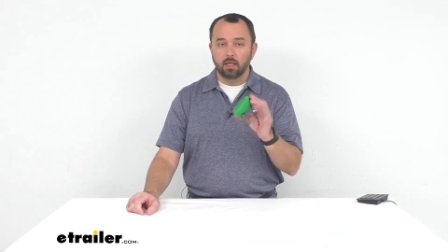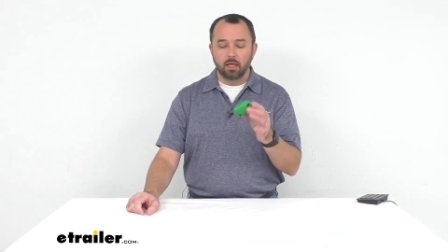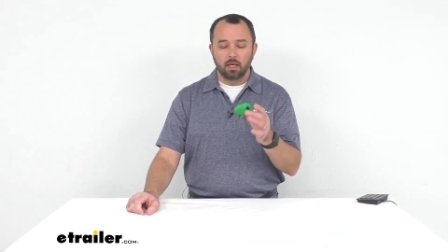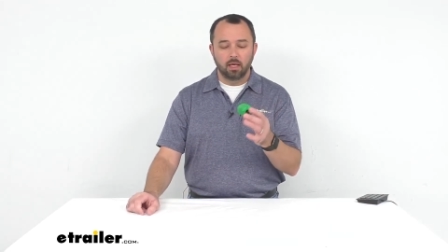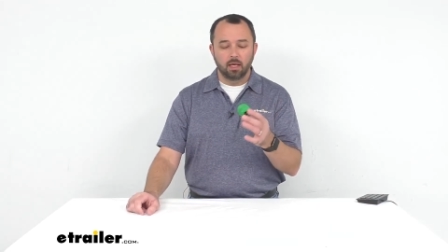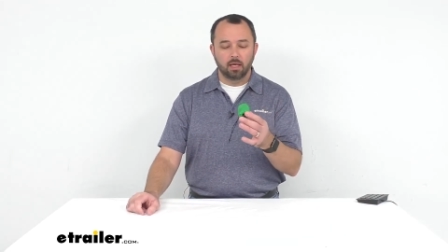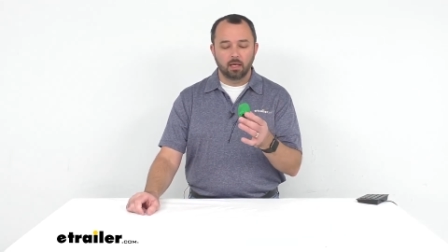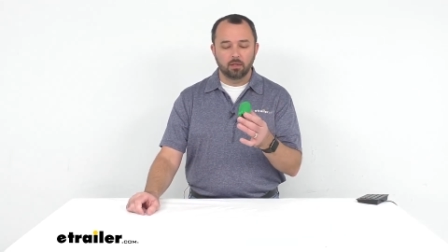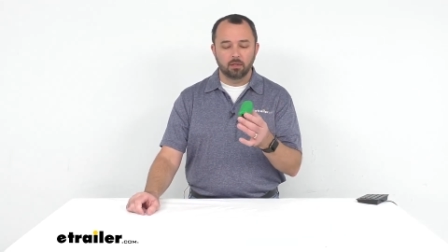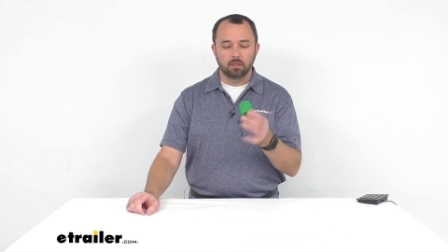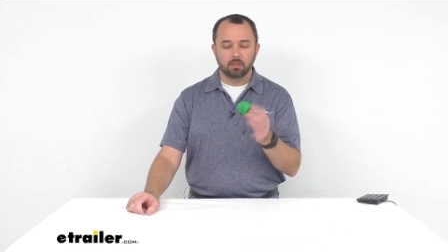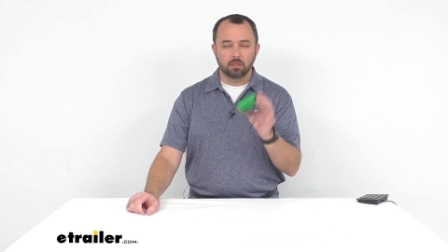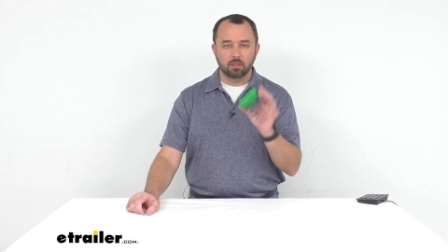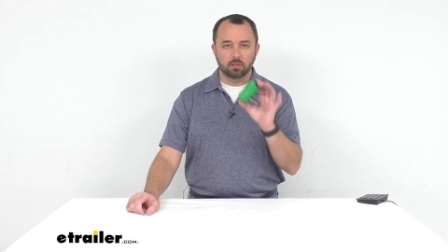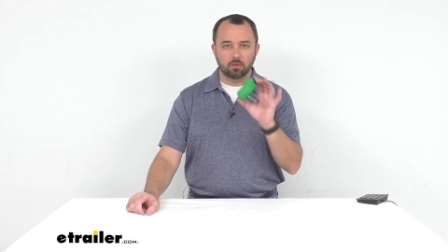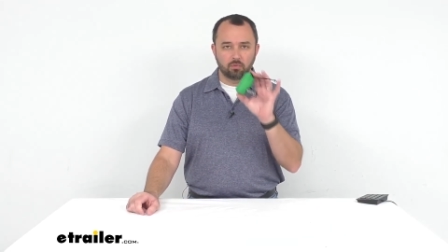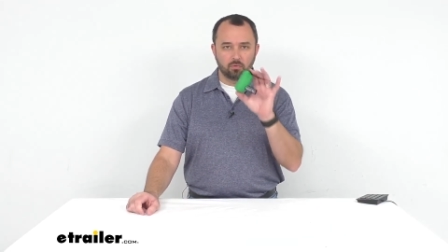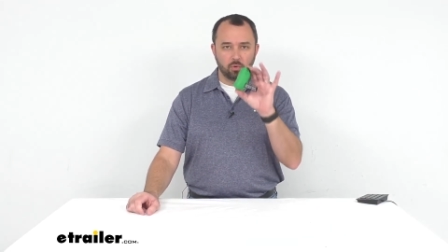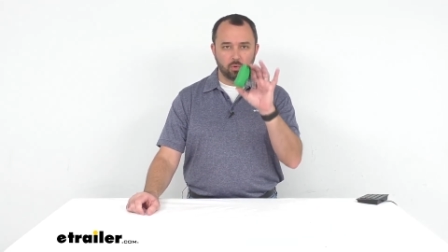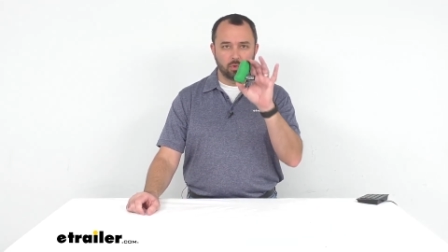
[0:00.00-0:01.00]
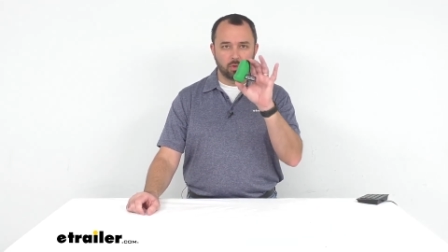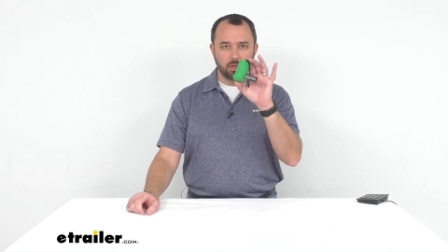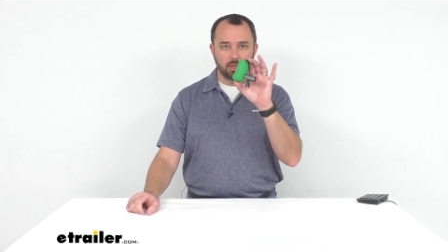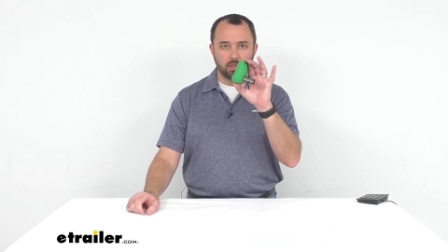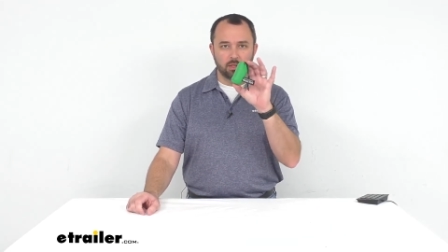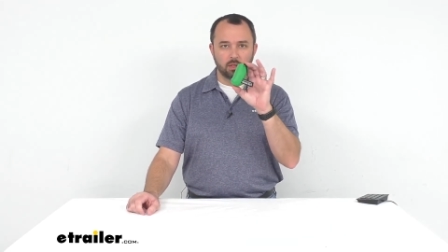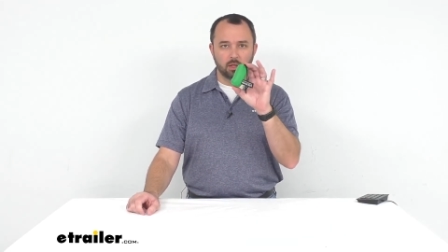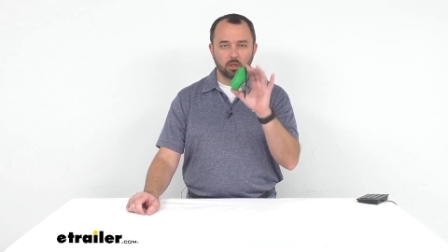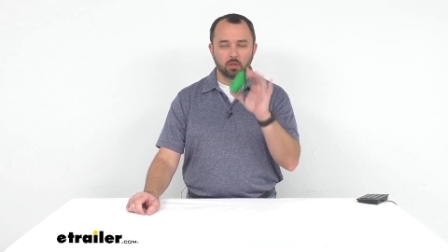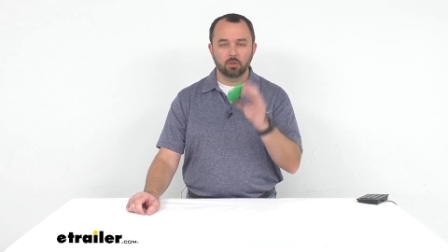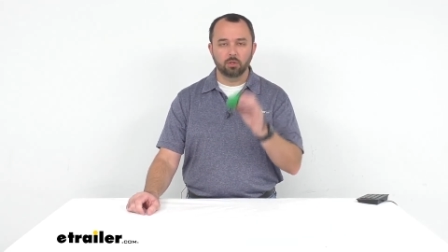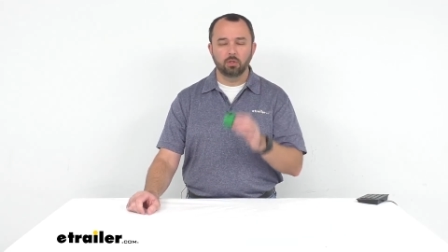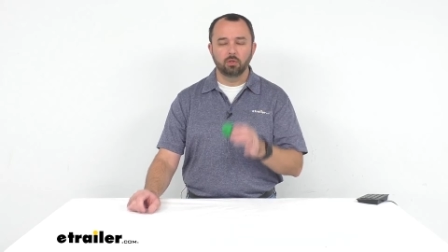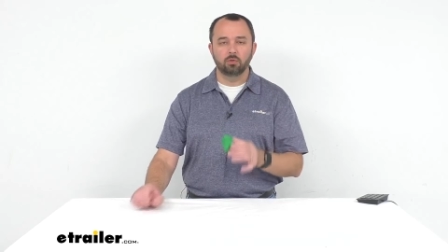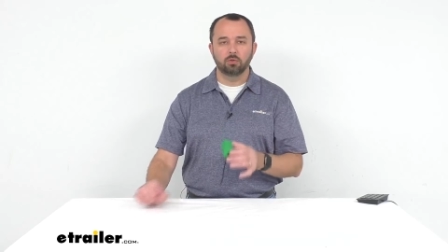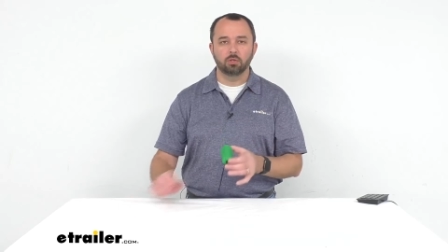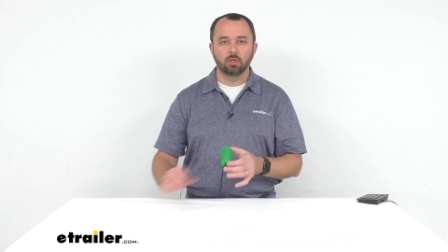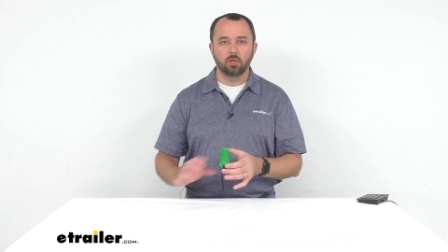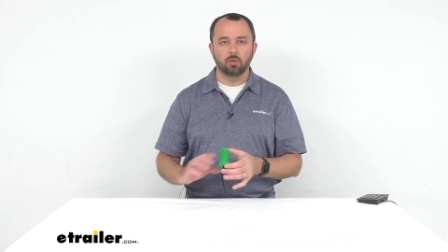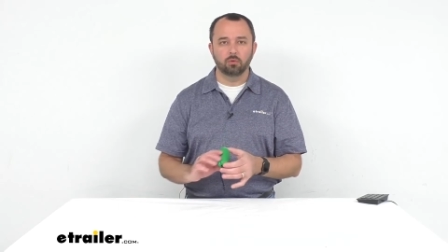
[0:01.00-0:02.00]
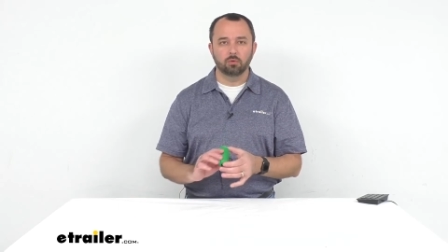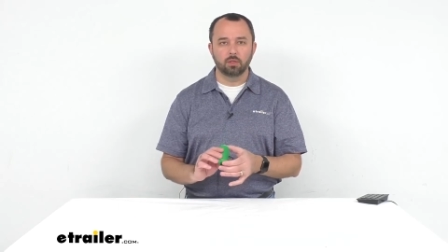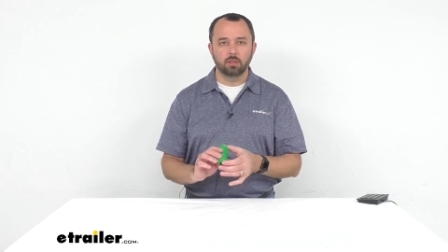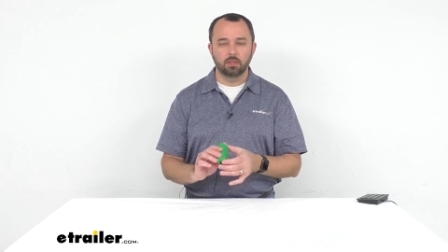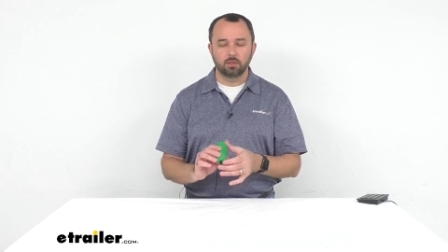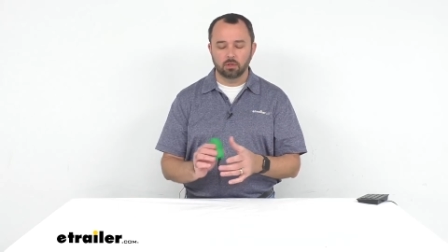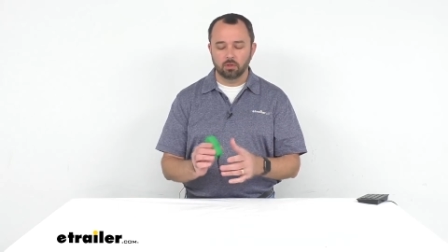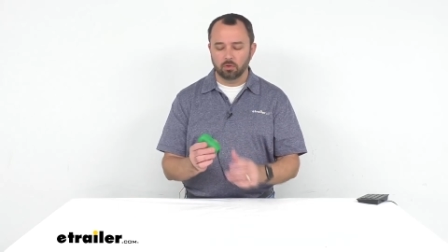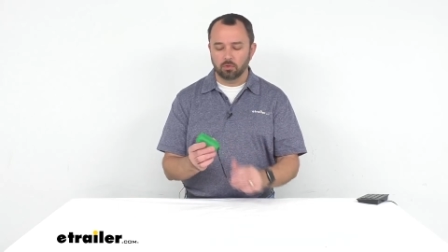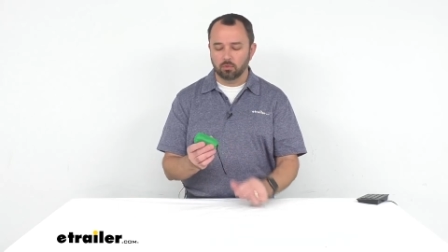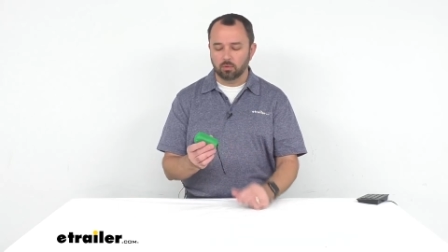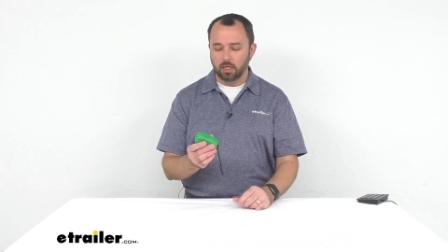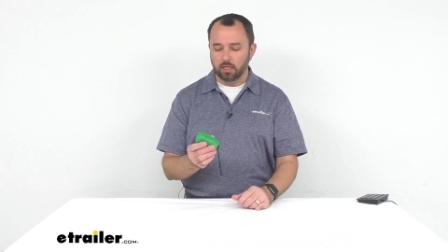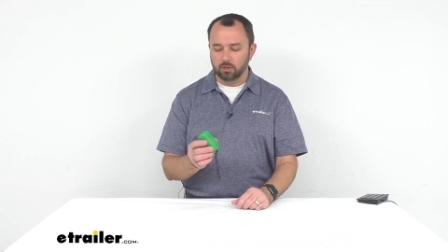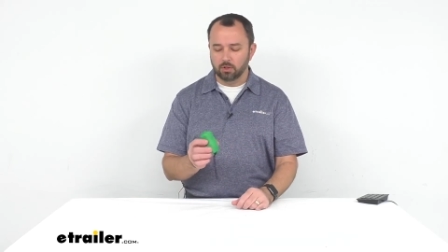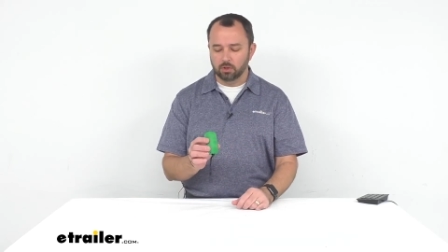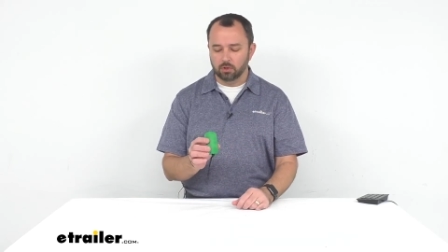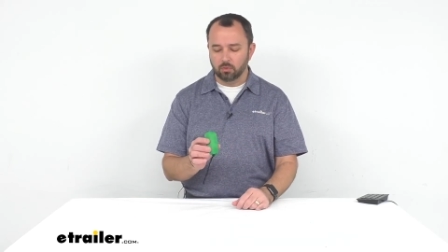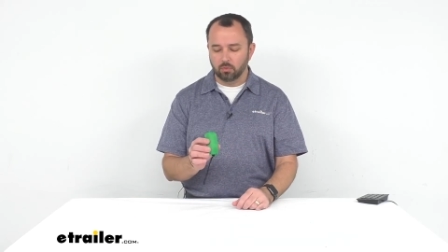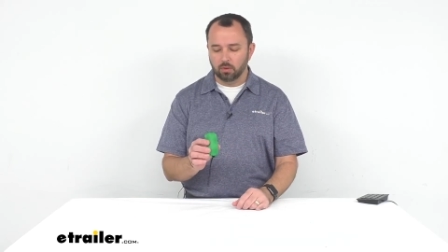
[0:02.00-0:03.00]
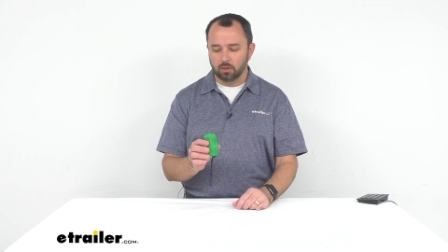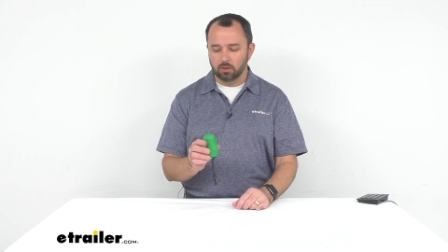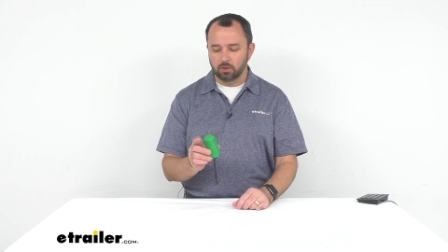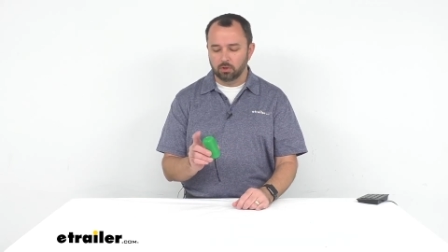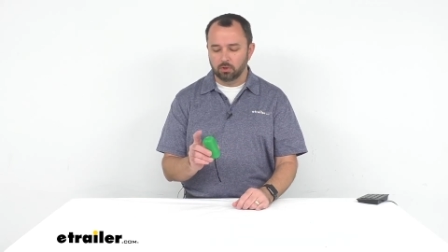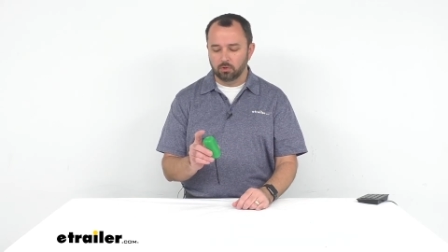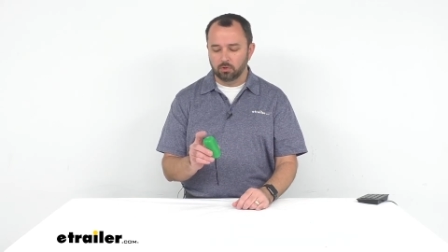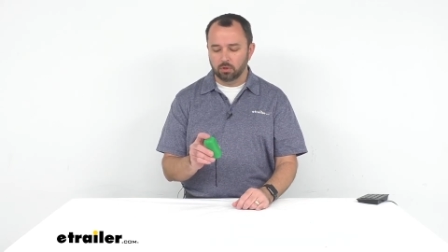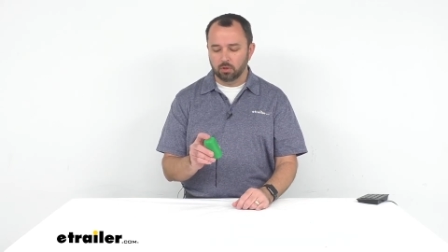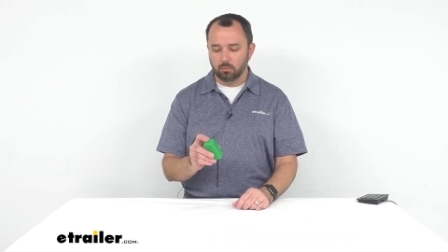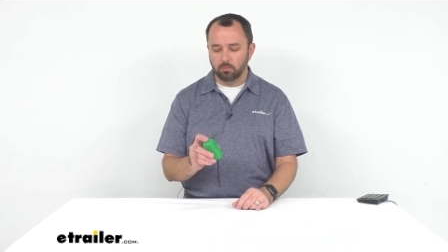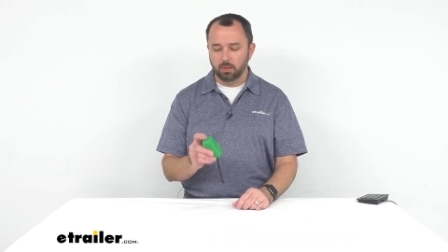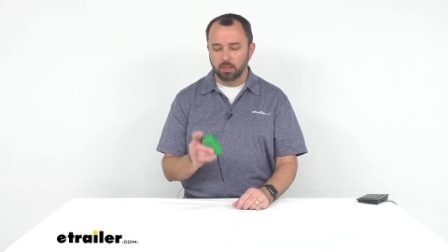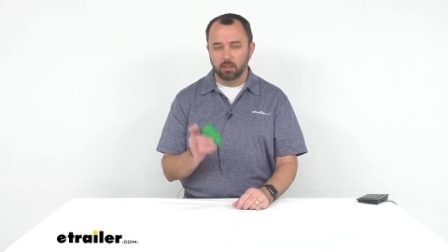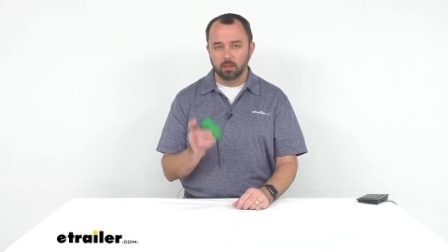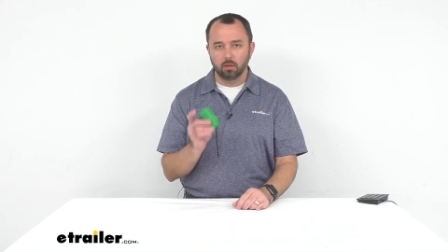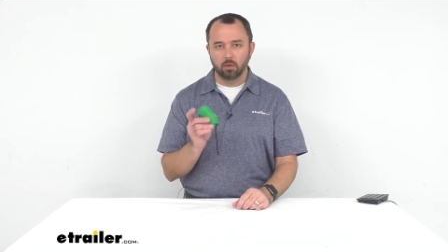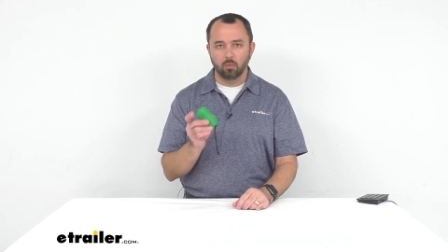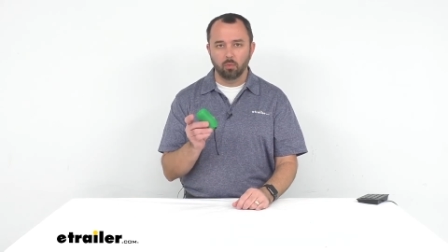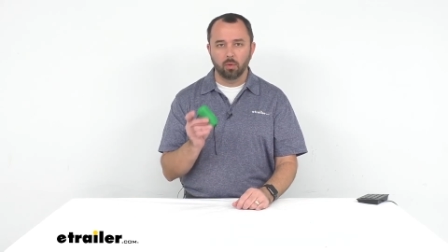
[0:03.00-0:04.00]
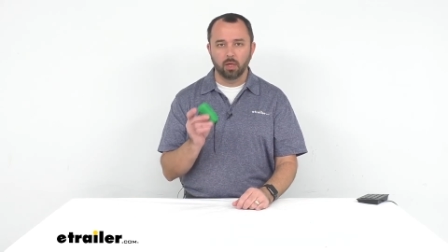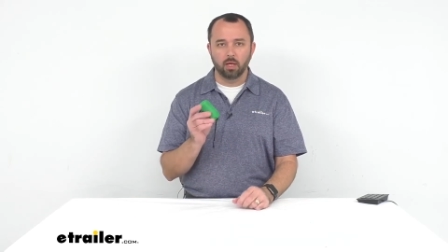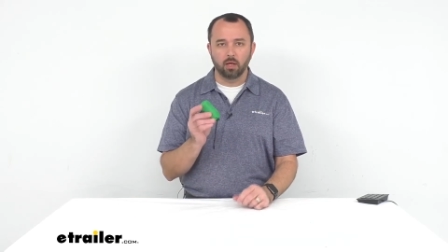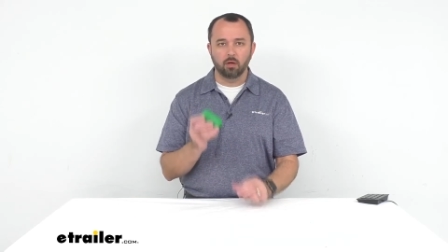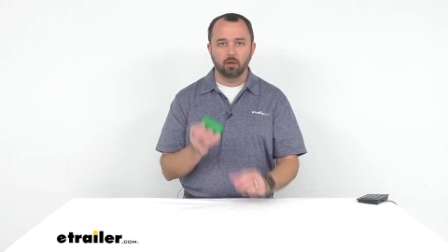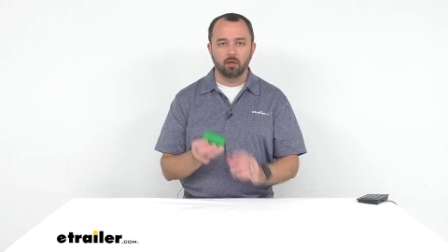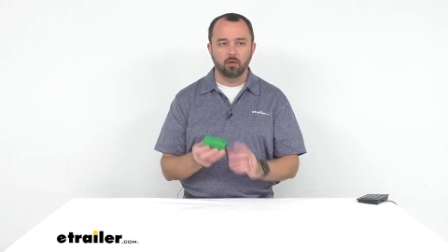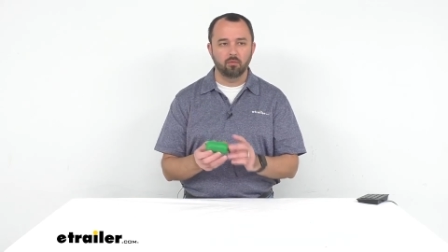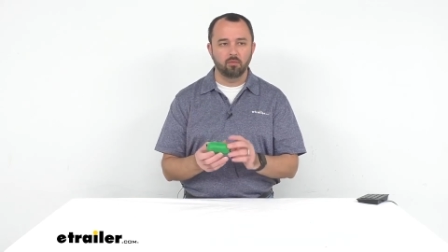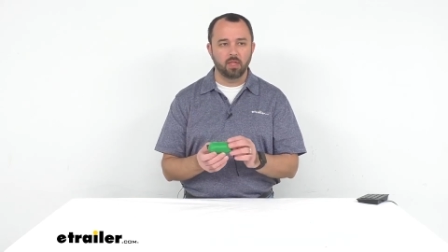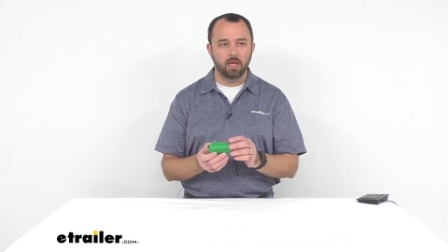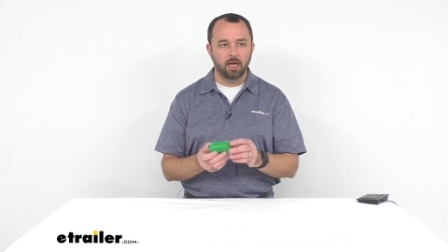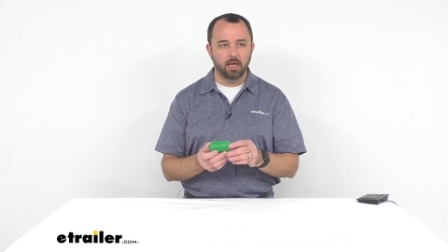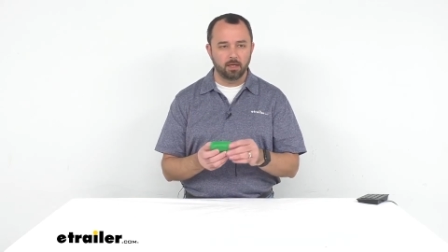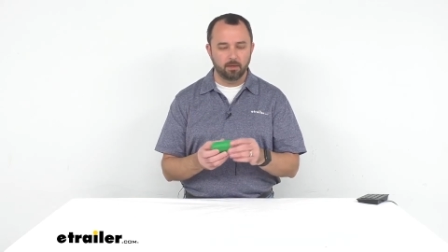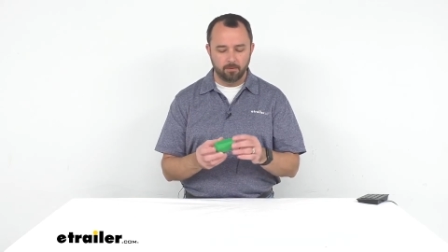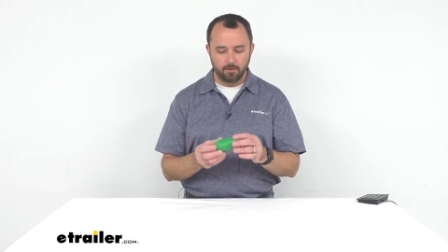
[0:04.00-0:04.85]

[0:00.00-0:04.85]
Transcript: Uh, this is for adult use only, so I just wanted you to be aware of that.